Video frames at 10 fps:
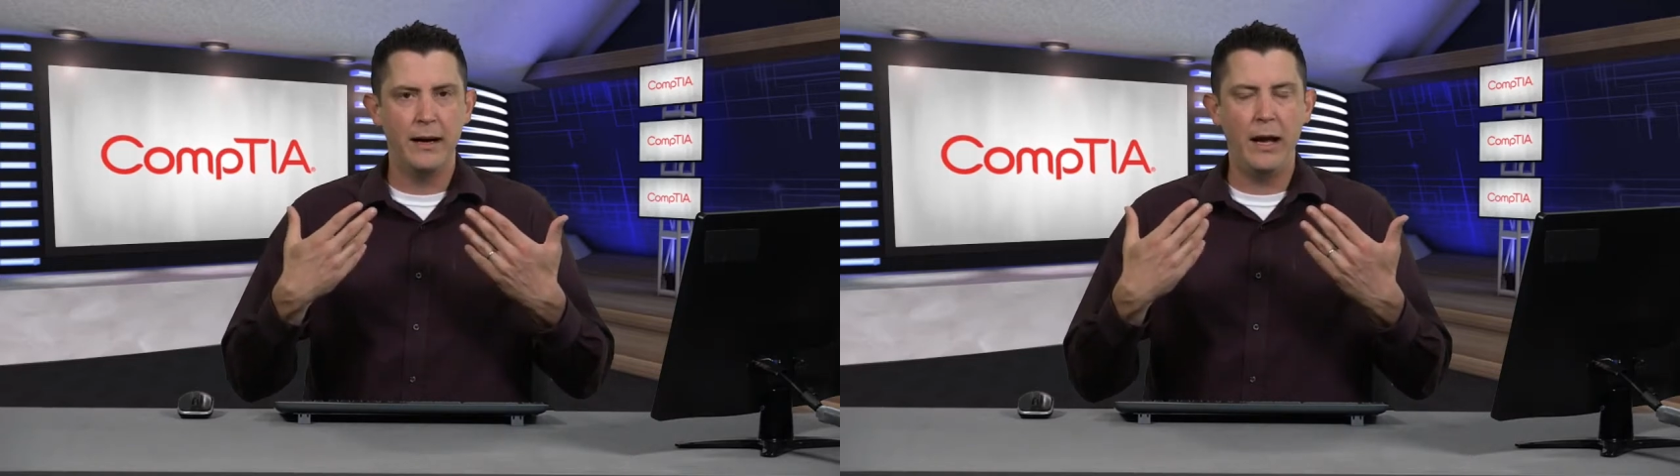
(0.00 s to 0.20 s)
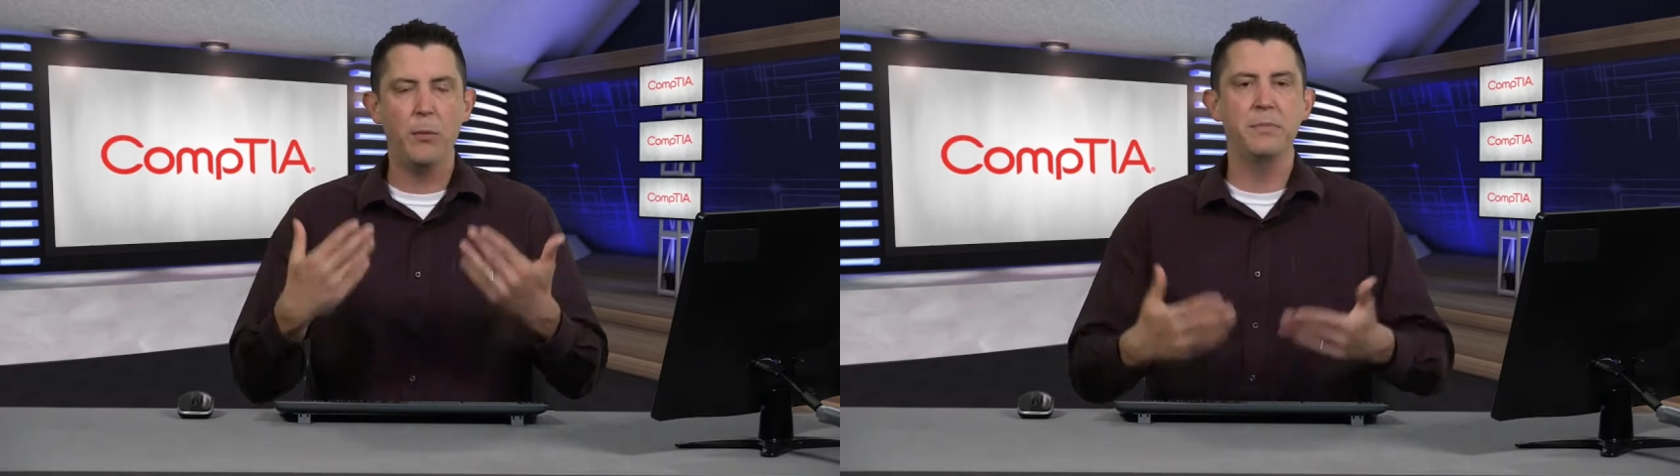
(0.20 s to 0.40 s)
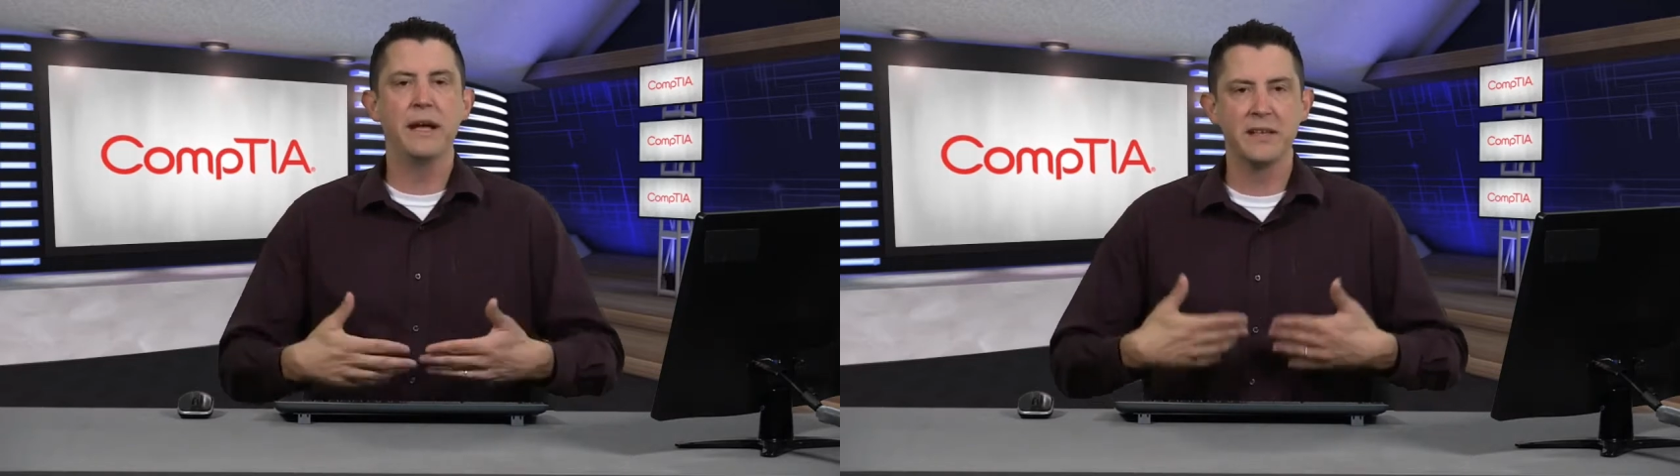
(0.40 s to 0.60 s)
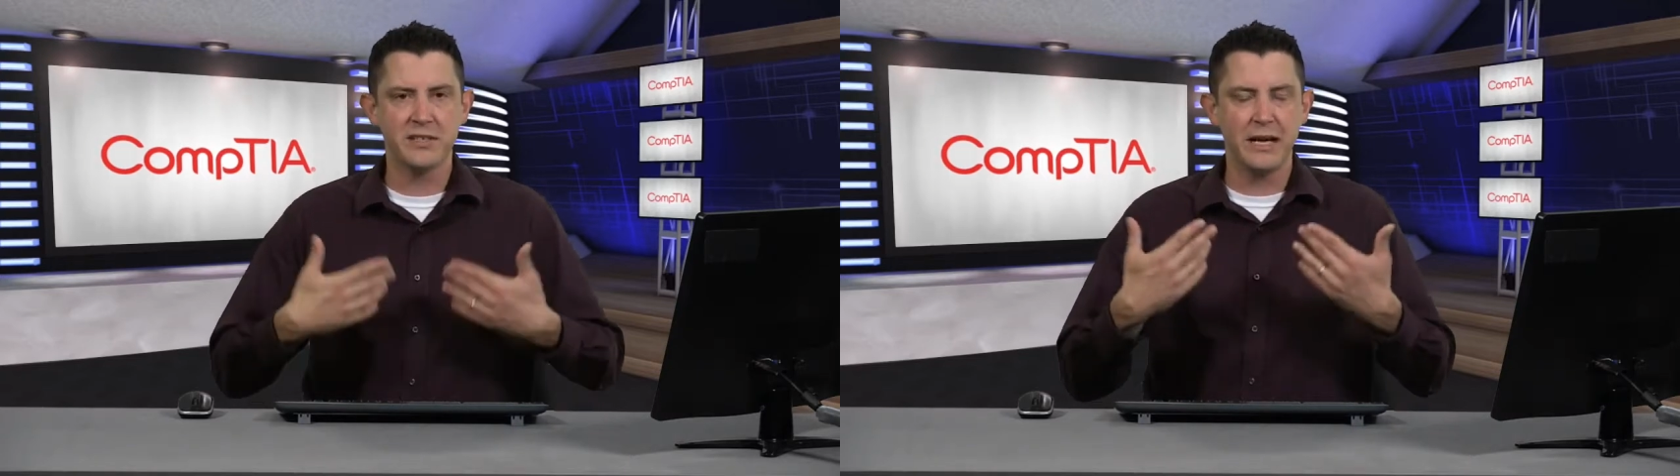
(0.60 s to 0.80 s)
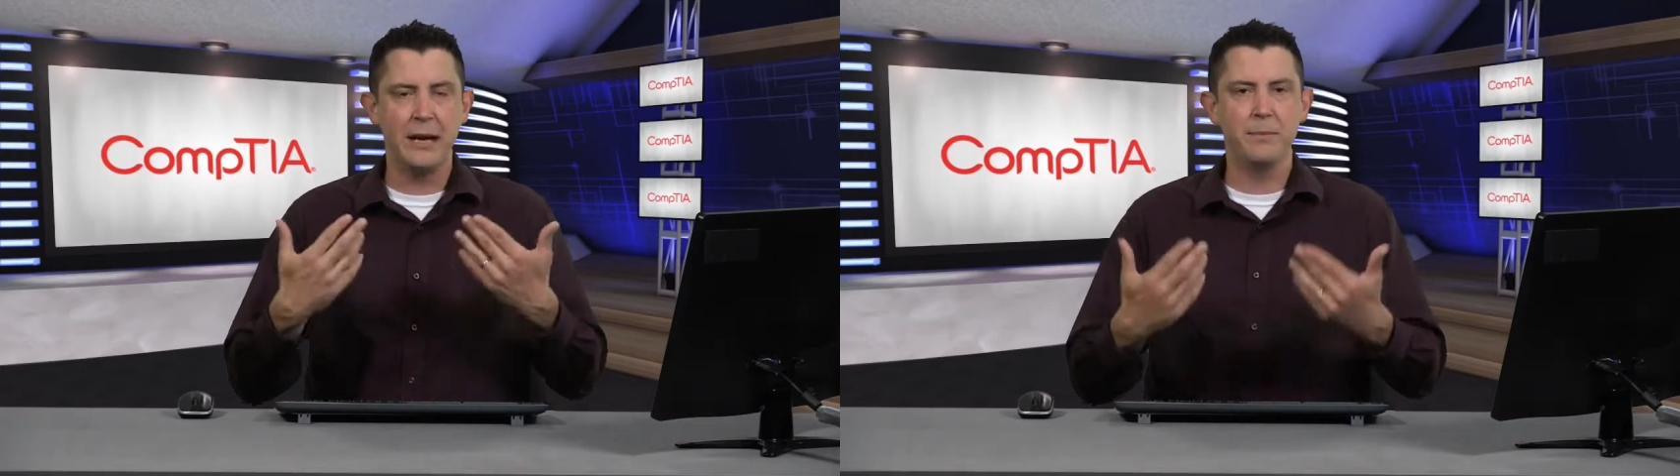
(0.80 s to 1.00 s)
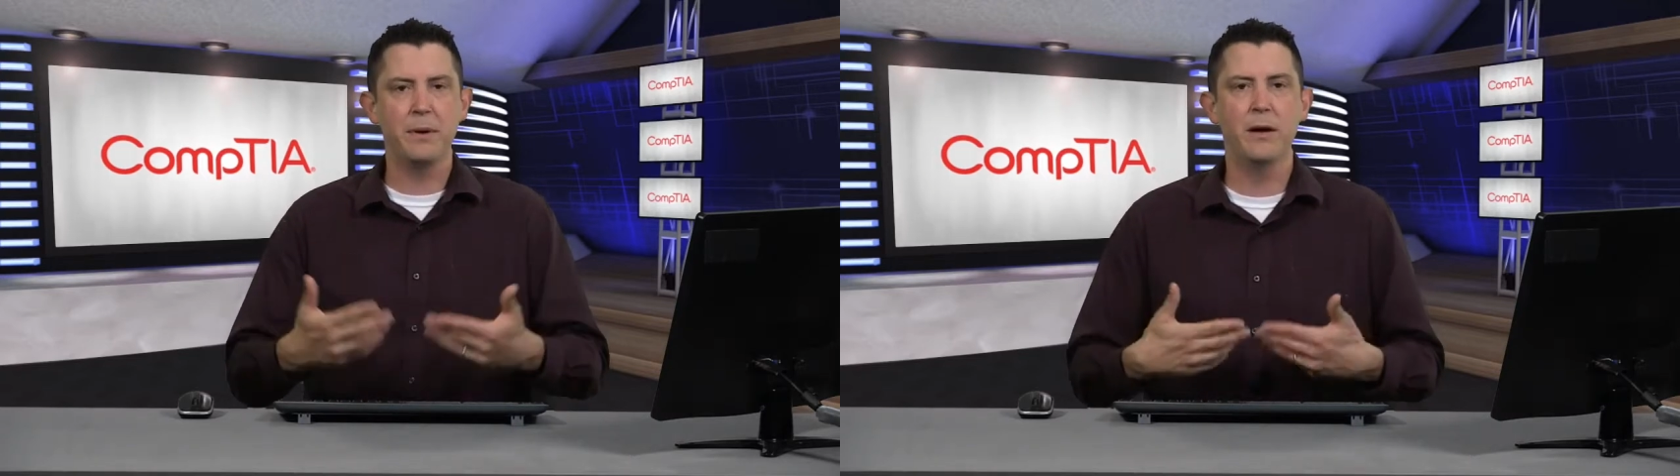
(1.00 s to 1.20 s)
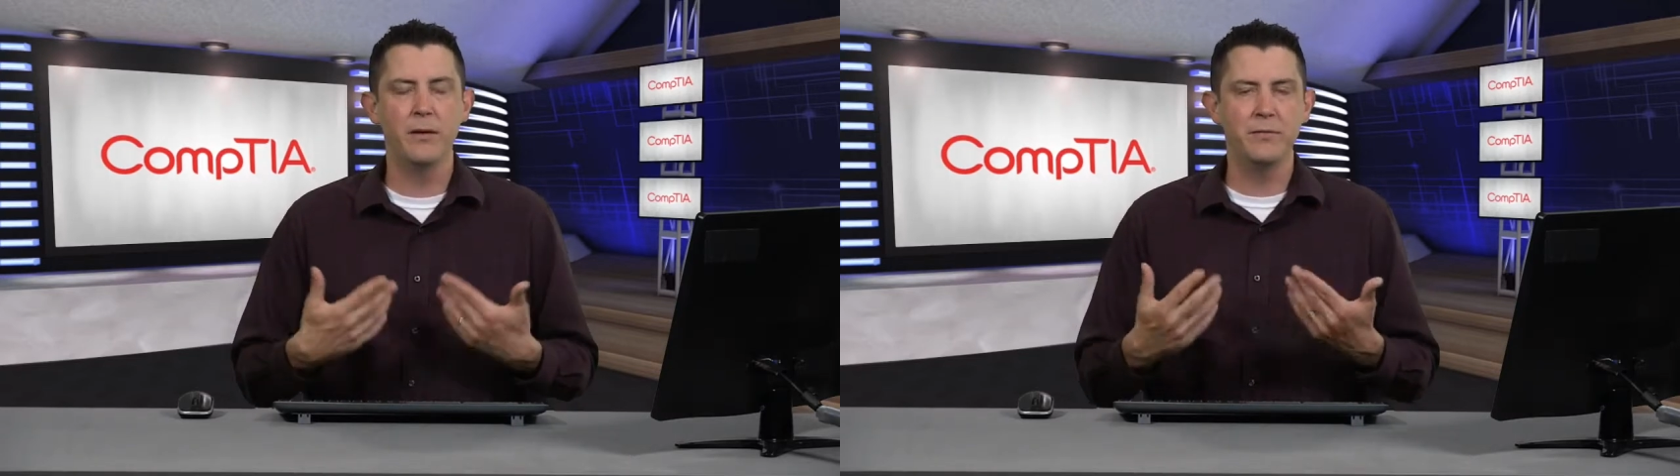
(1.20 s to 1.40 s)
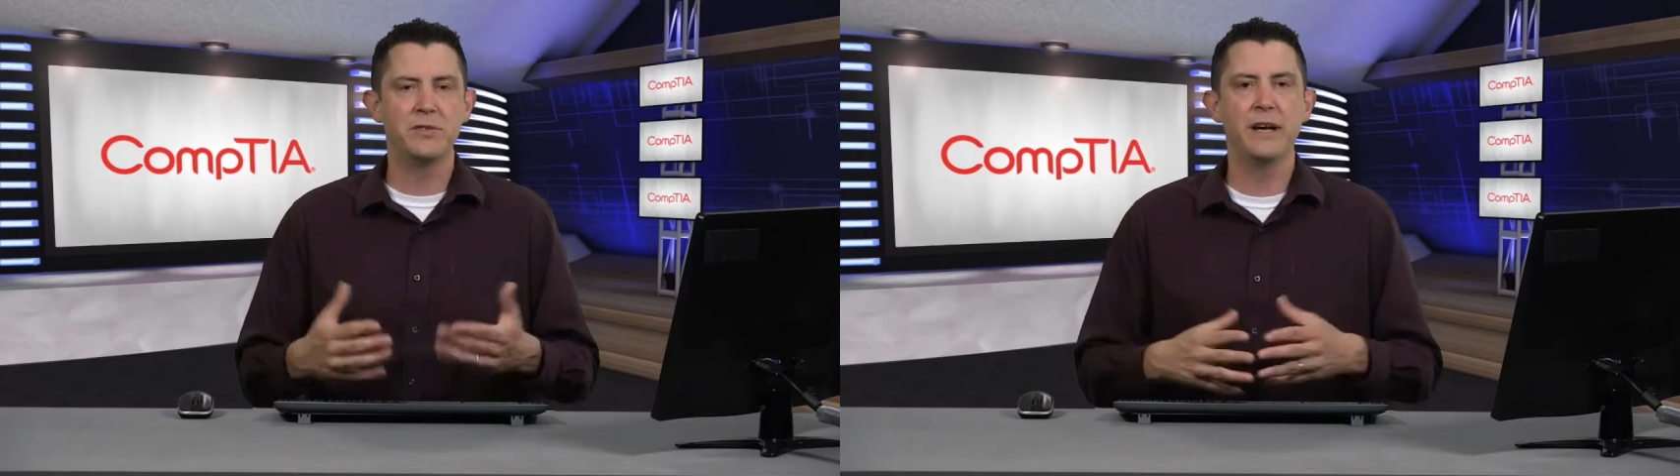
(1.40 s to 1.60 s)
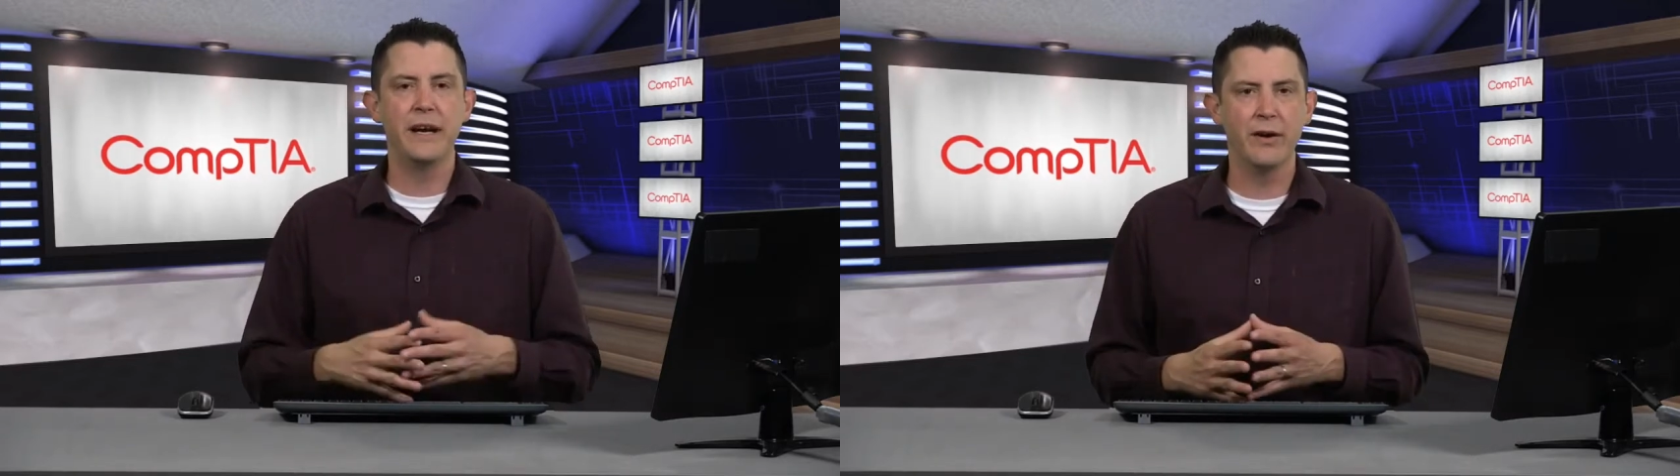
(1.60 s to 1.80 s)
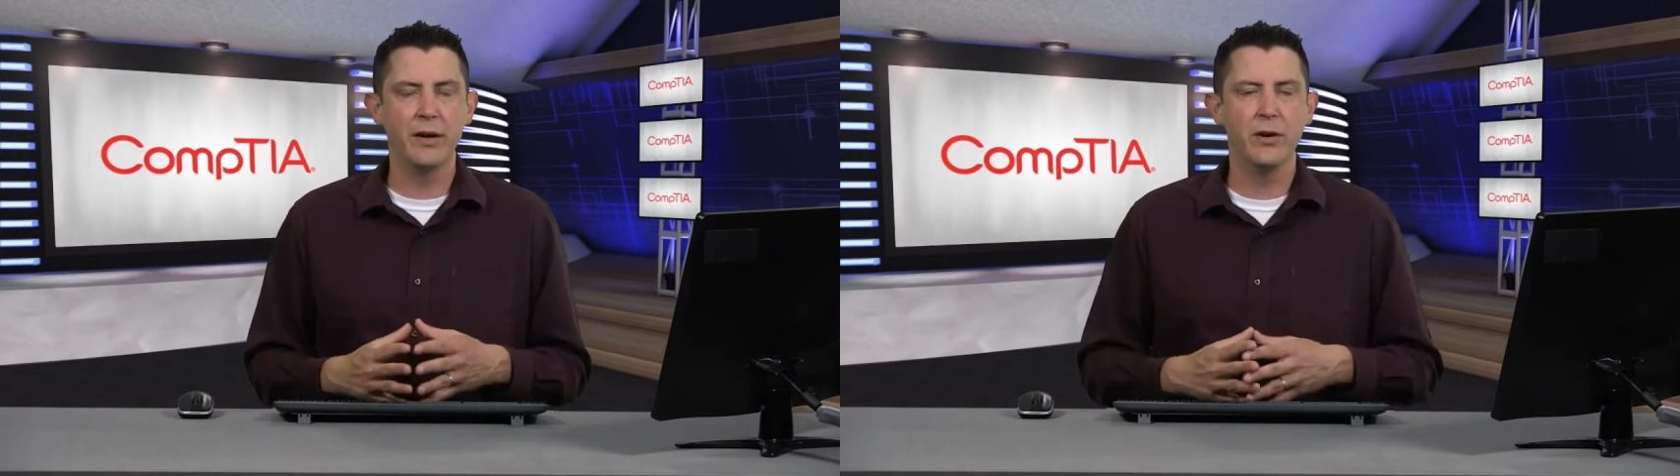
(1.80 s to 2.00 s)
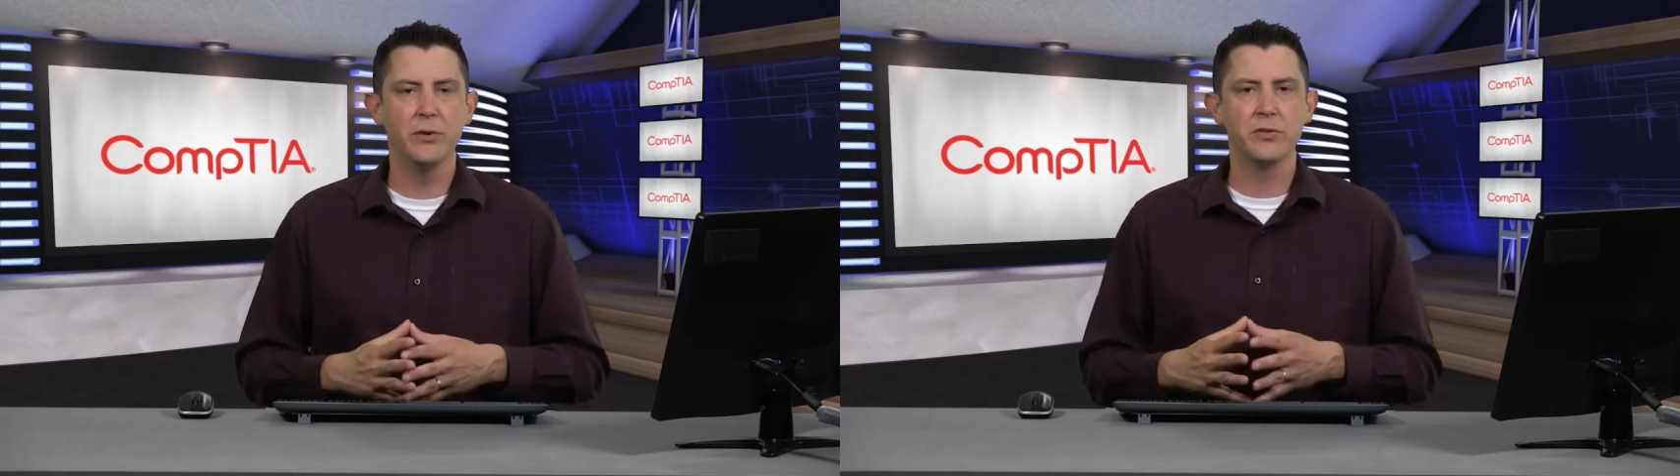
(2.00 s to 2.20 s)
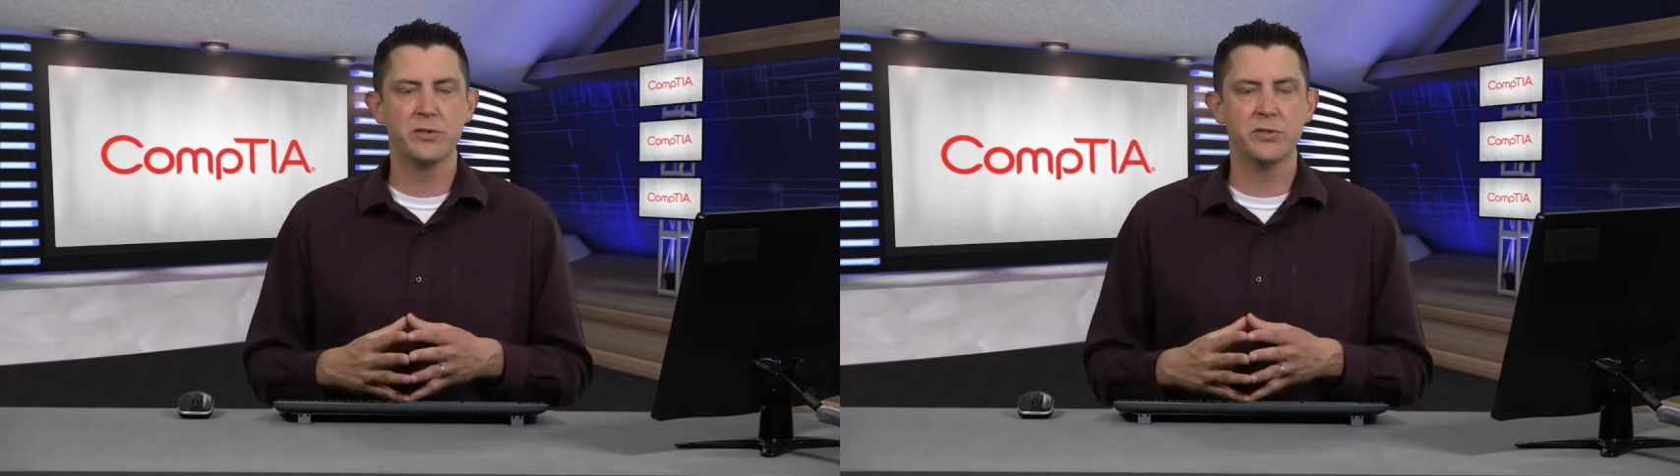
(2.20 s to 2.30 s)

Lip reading: help desk type of scenarios,